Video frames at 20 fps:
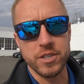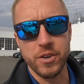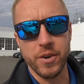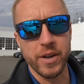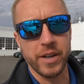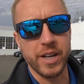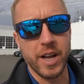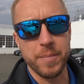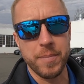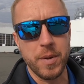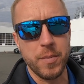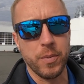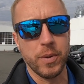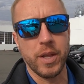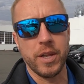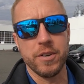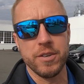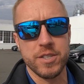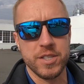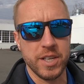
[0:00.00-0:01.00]
You know, I got people
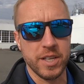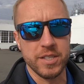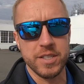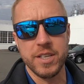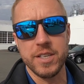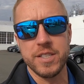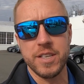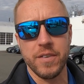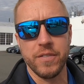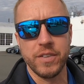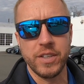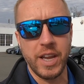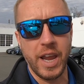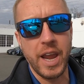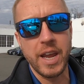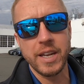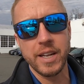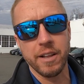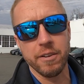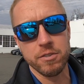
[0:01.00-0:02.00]
that are 60, 70,
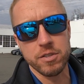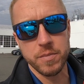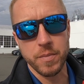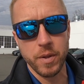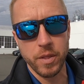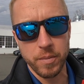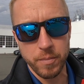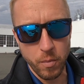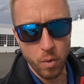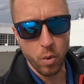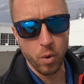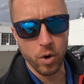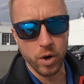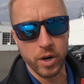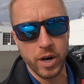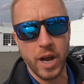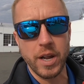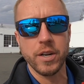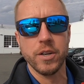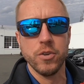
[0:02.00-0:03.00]
80 dollars a month
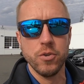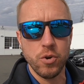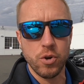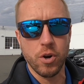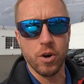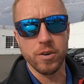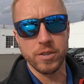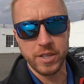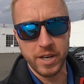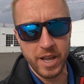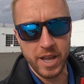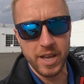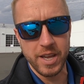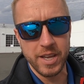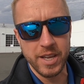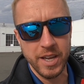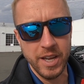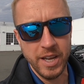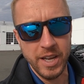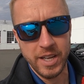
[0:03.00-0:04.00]
more on a new car
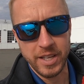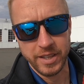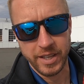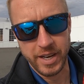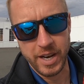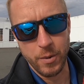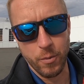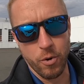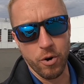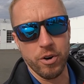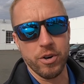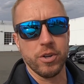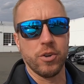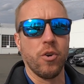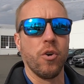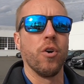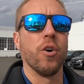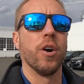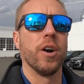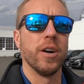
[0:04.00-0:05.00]
today than they were on a
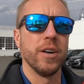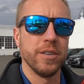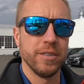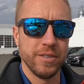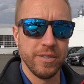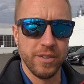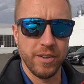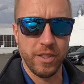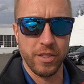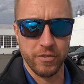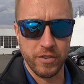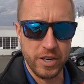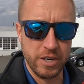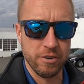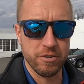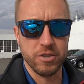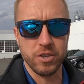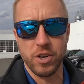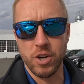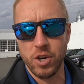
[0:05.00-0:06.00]
car three
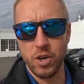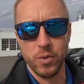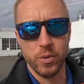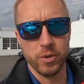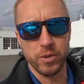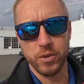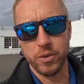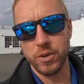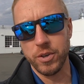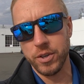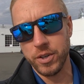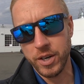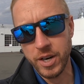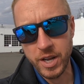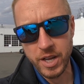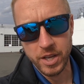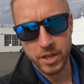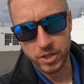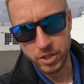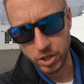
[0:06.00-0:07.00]
years ago or, or
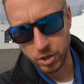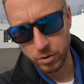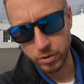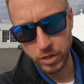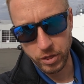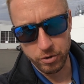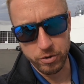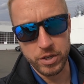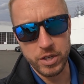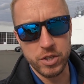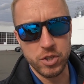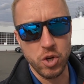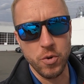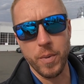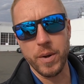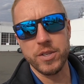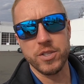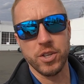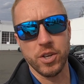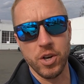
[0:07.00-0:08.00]
you know, 32
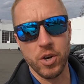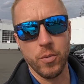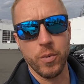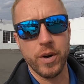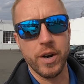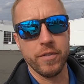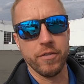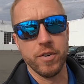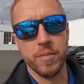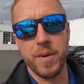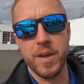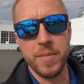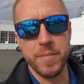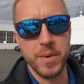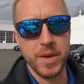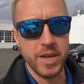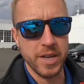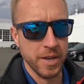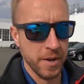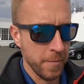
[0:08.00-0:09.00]
months ago, whatever it may
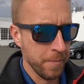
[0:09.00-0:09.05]
be.